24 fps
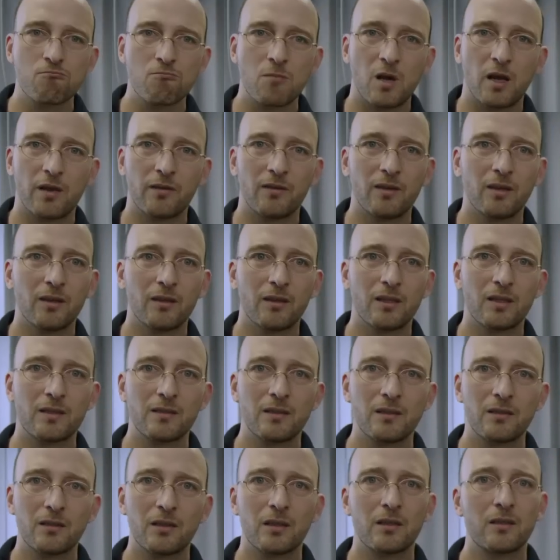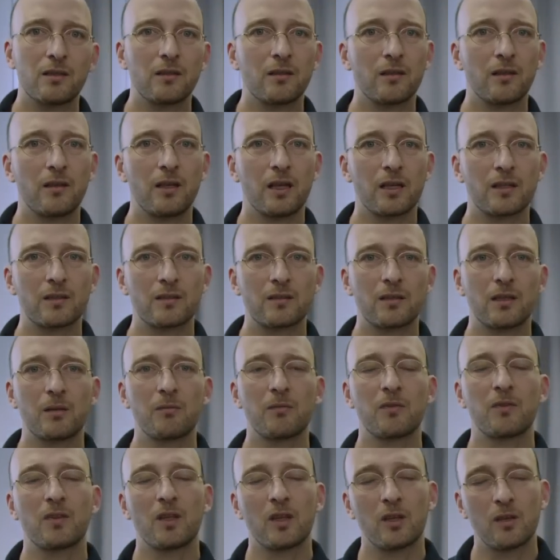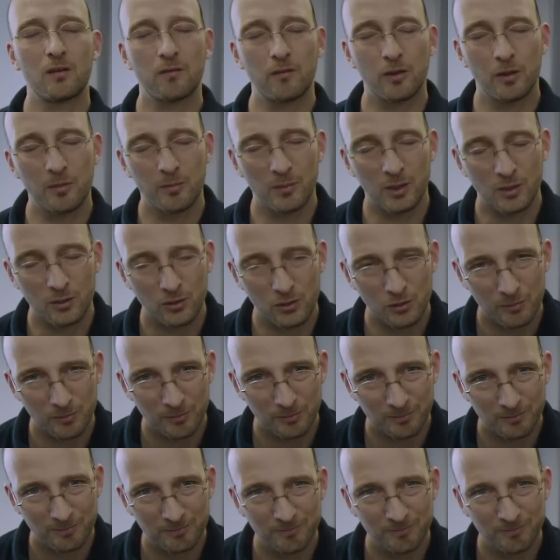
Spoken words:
I think that's it. Until the next time, thank you very much.